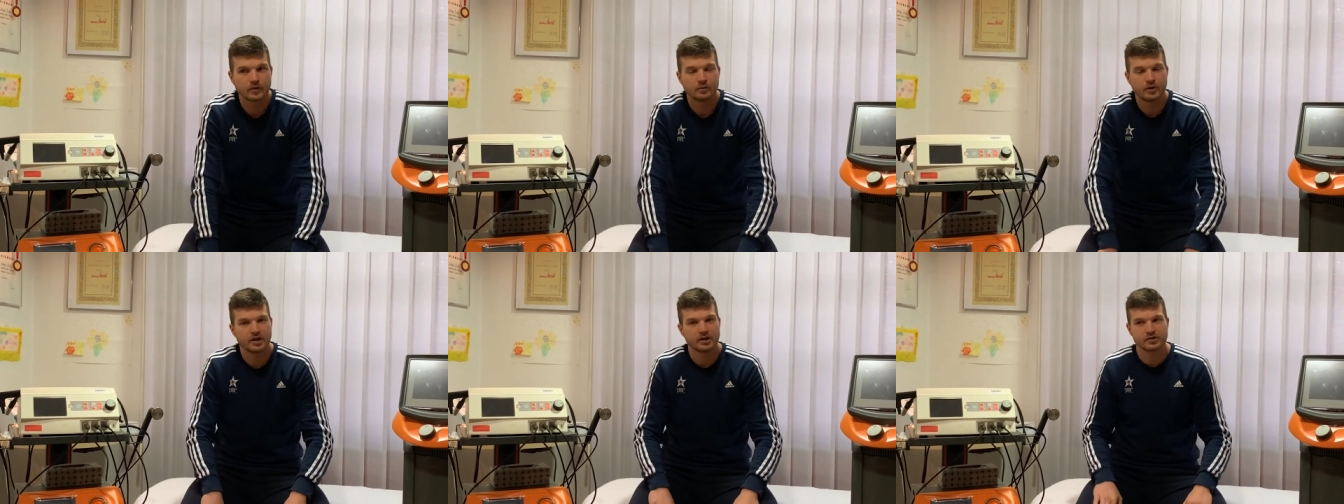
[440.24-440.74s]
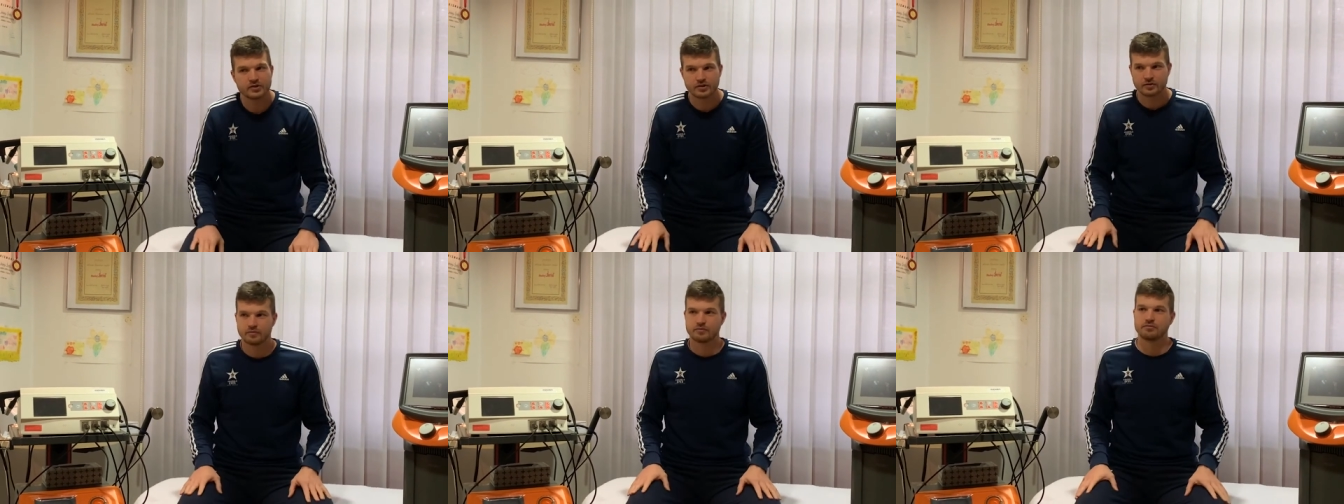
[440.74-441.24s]

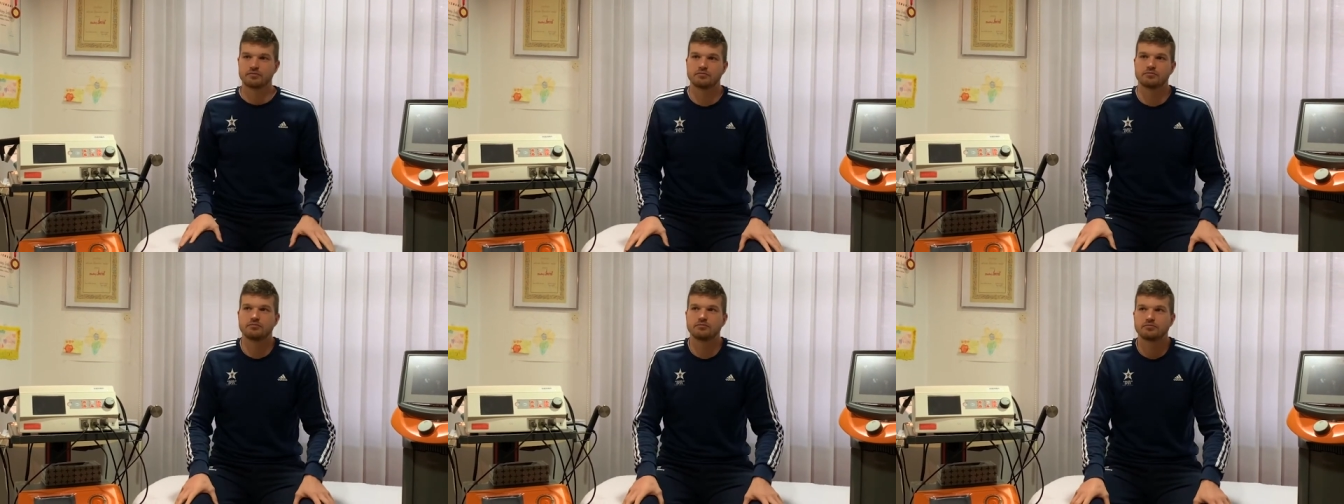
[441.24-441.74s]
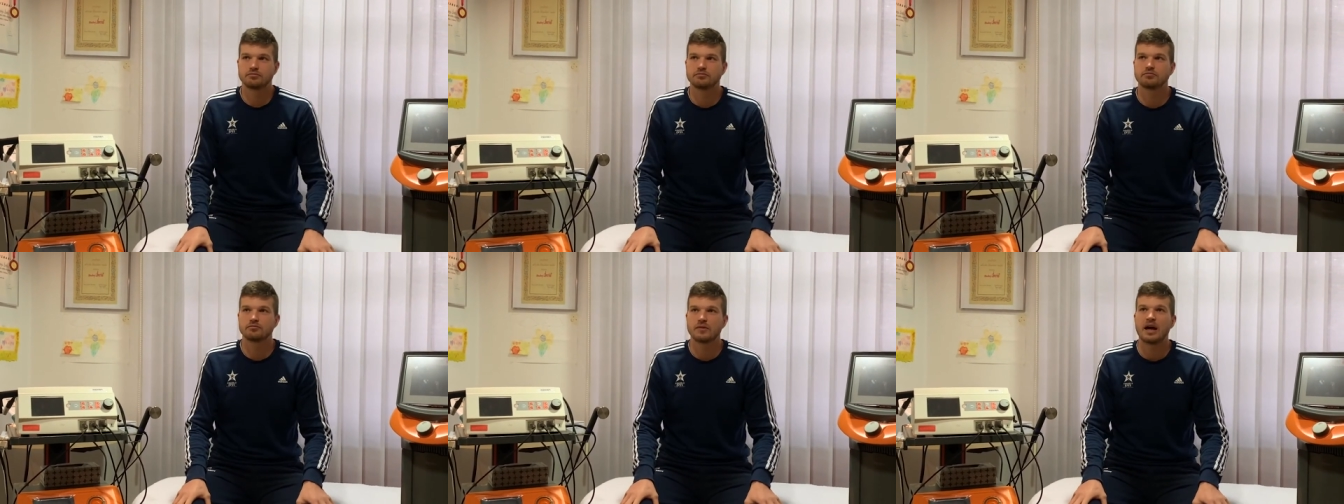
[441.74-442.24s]
because
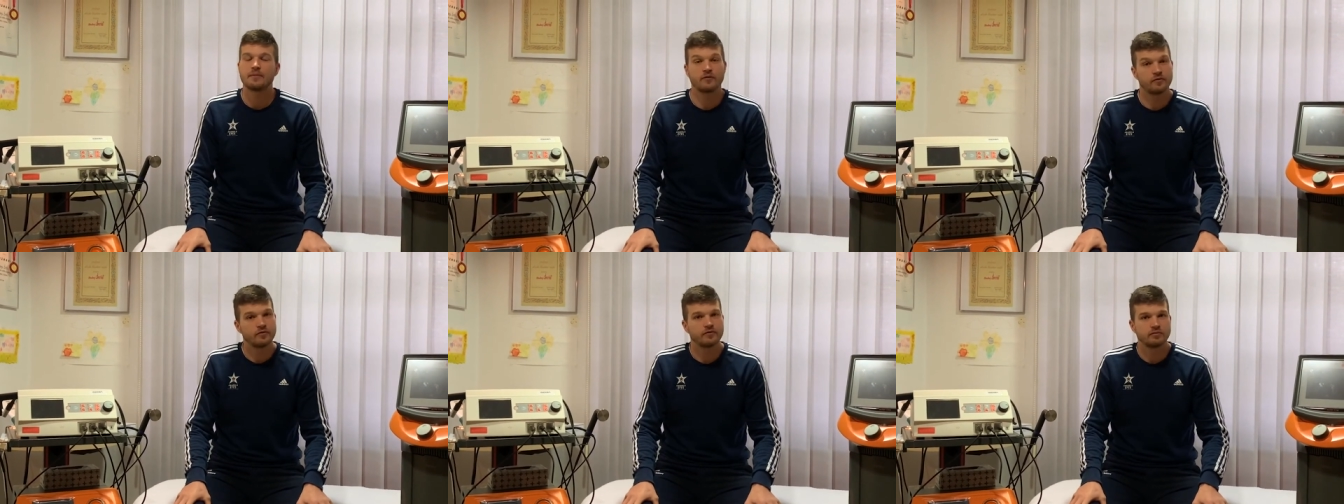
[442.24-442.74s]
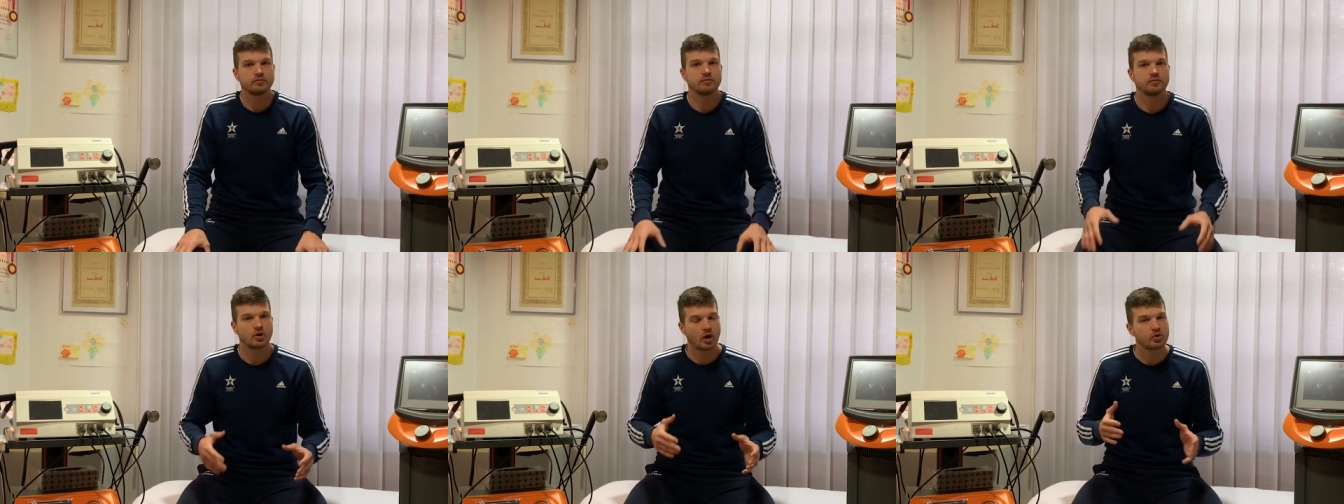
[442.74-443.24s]
I'm
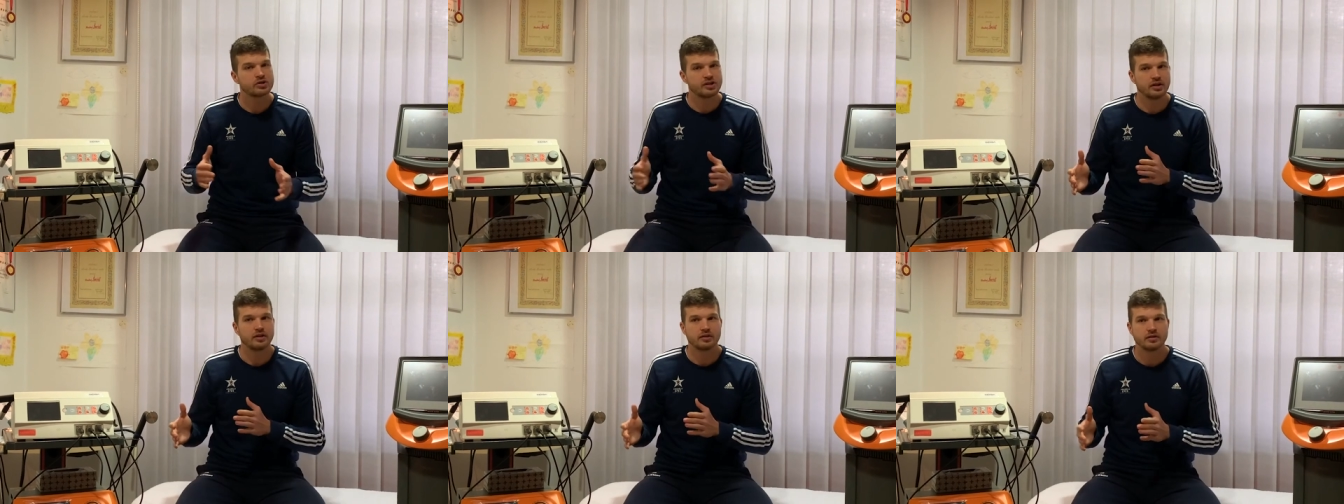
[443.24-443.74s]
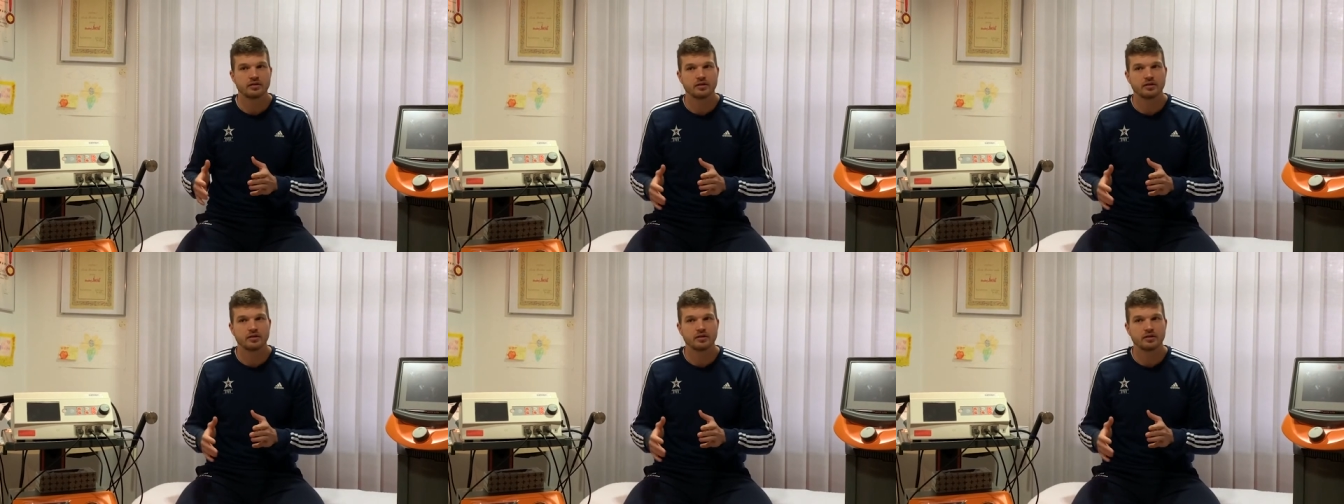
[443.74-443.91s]
closely